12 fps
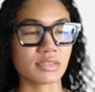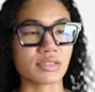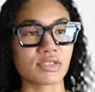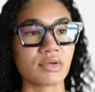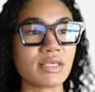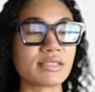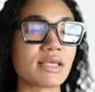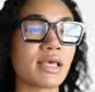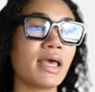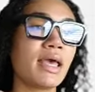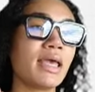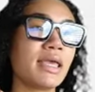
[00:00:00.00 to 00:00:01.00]
So he's
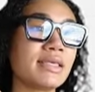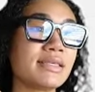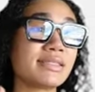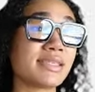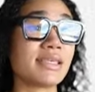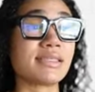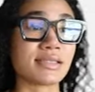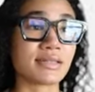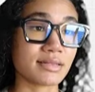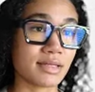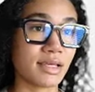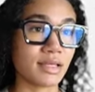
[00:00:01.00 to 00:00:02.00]

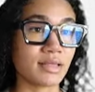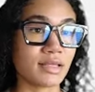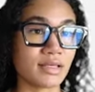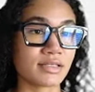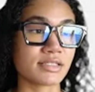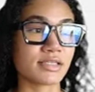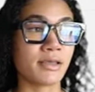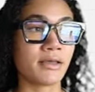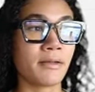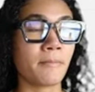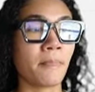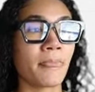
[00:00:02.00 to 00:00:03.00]
seasoned in this.
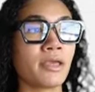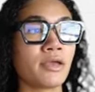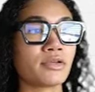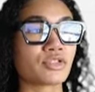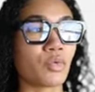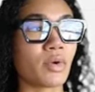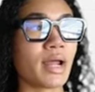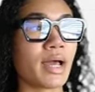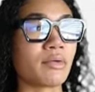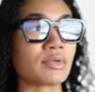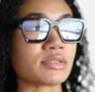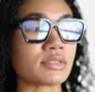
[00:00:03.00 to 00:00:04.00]
So what I
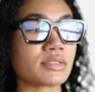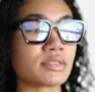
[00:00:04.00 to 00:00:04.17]
was